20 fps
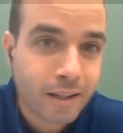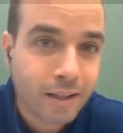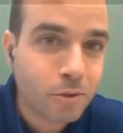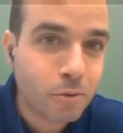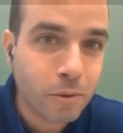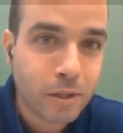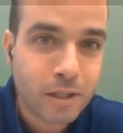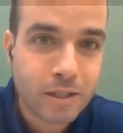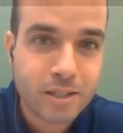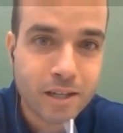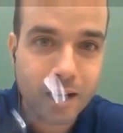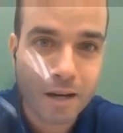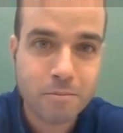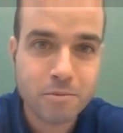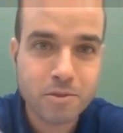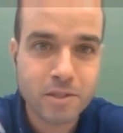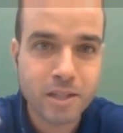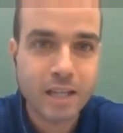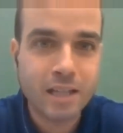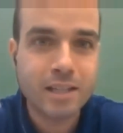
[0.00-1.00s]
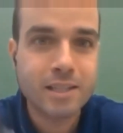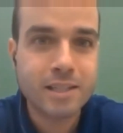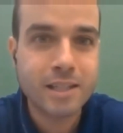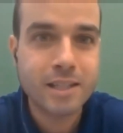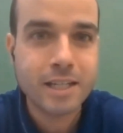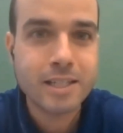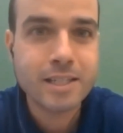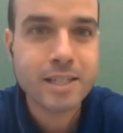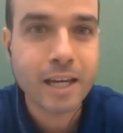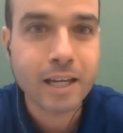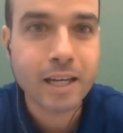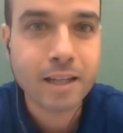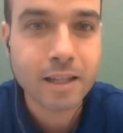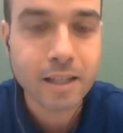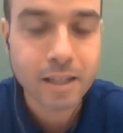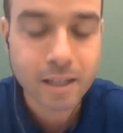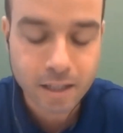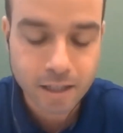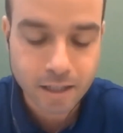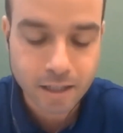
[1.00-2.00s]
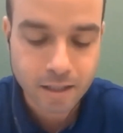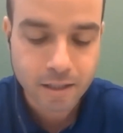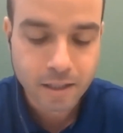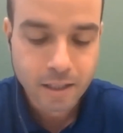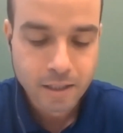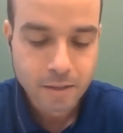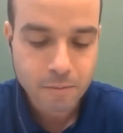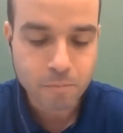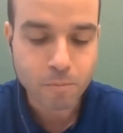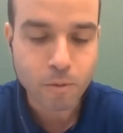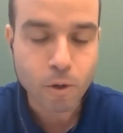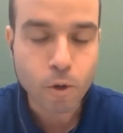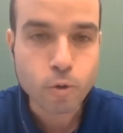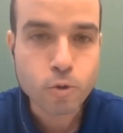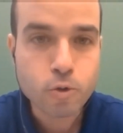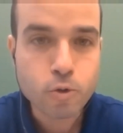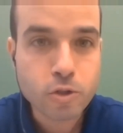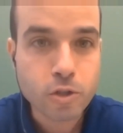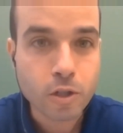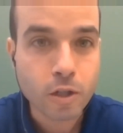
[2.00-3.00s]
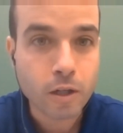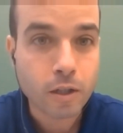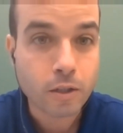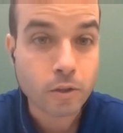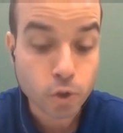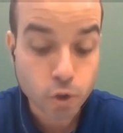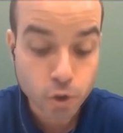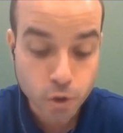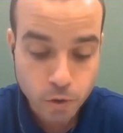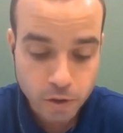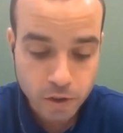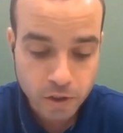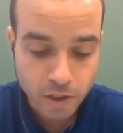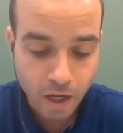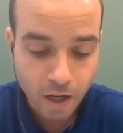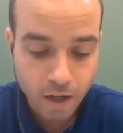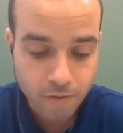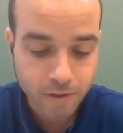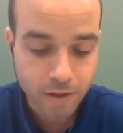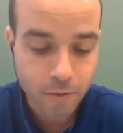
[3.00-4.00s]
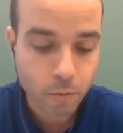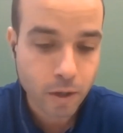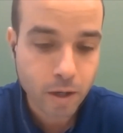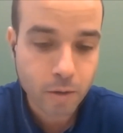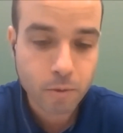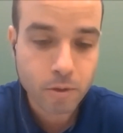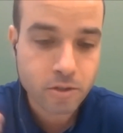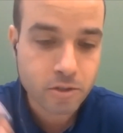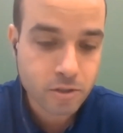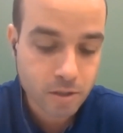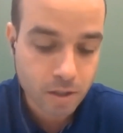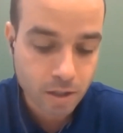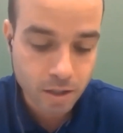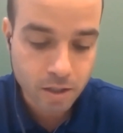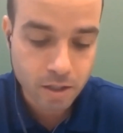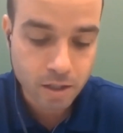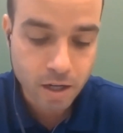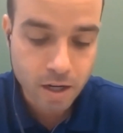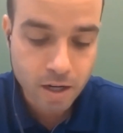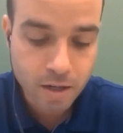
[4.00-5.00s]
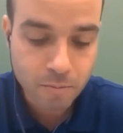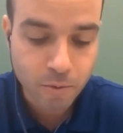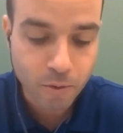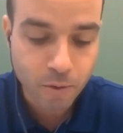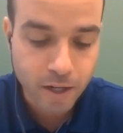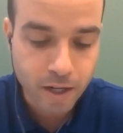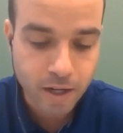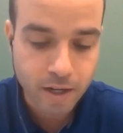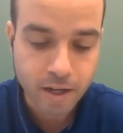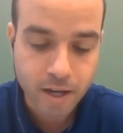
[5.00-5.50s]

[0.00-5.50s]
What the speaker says: like 3 times. They take the most juice out of it. When I was a young boy, and I